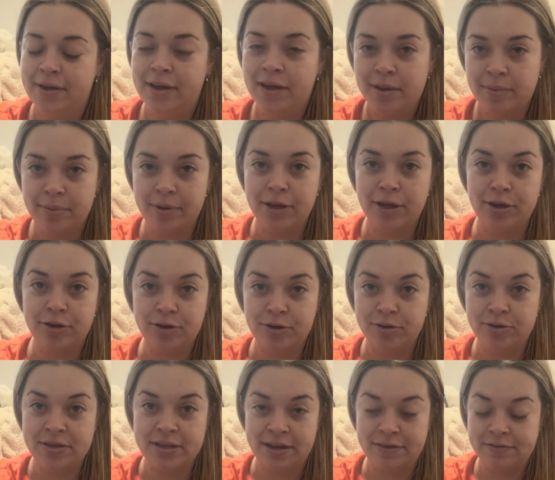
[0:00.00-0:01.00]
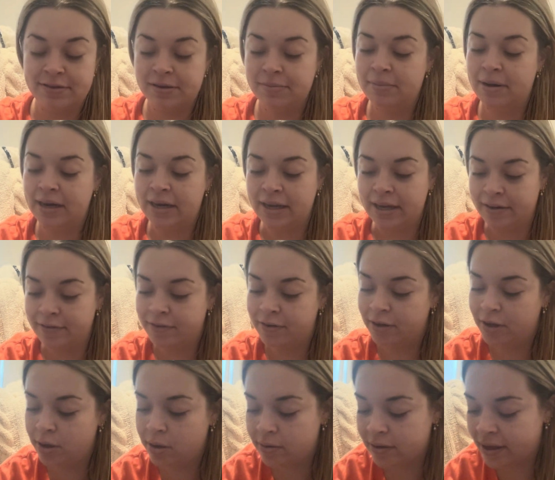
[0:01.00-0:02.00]
but you do save some money if you
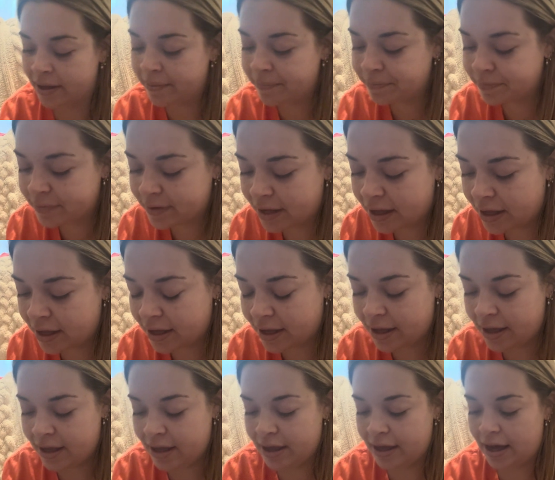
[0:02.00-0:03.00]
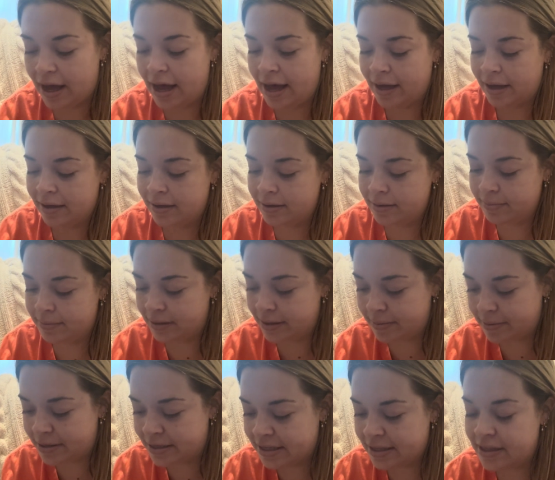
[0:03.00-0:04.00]
use it. Let
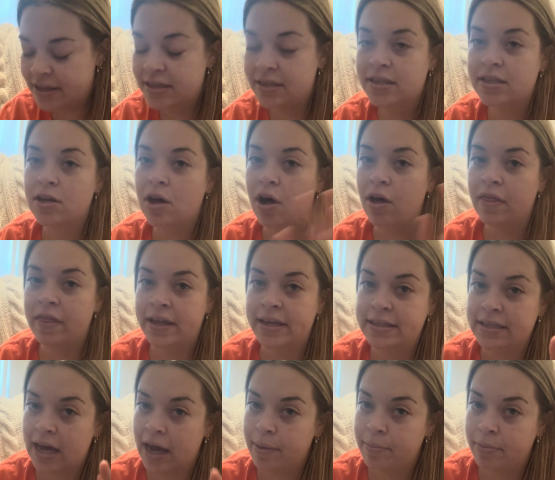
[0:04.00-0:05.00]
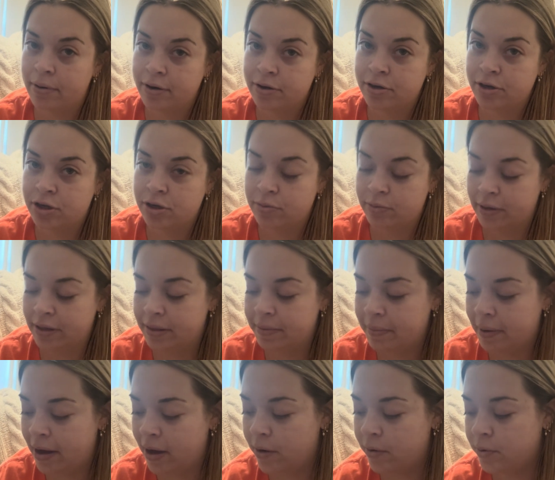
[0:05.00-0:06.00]
me see, this is all things I purchased with
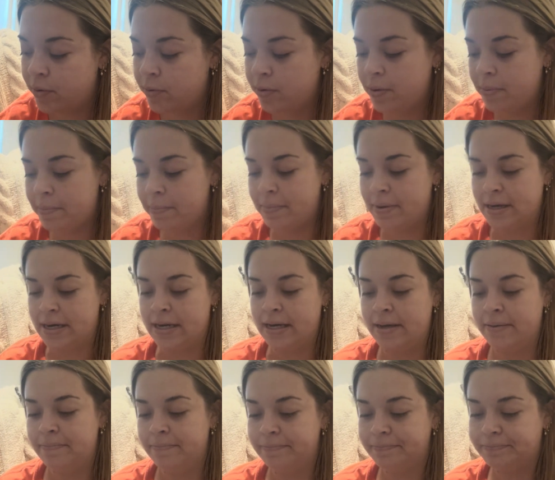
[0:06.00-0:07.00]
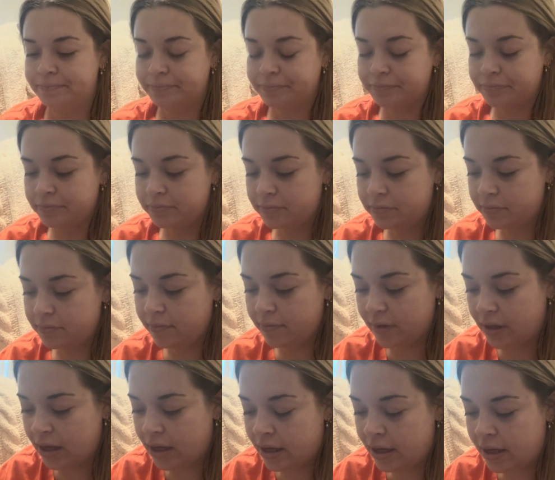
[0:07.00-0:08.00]
my own money.
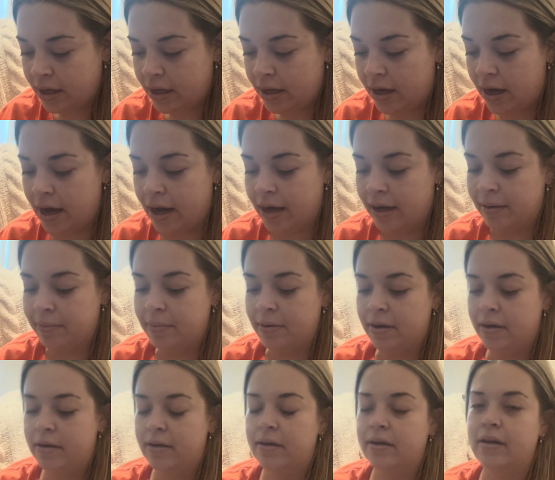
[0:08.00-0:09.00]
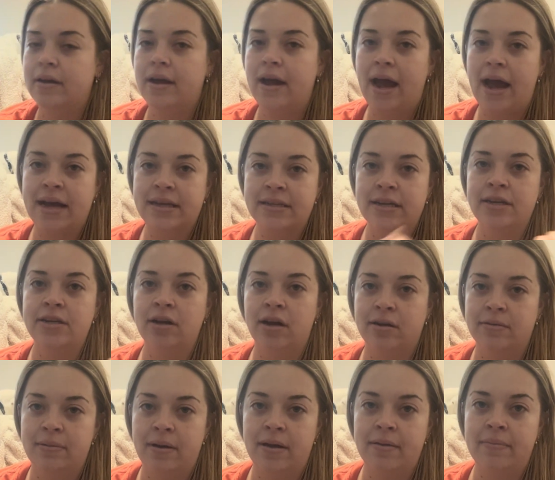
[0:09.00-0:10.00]
As I talked
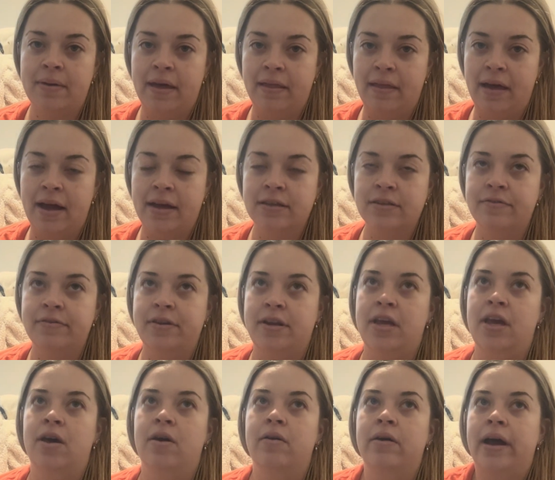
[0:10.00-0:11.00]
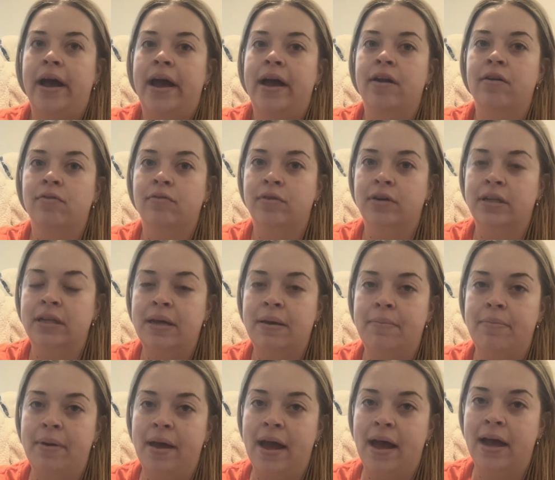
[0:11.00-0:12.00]
about in my last video, I had a really
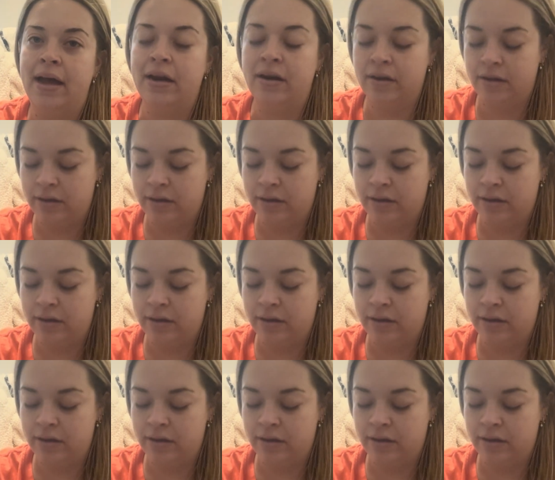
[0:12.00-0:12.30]
bad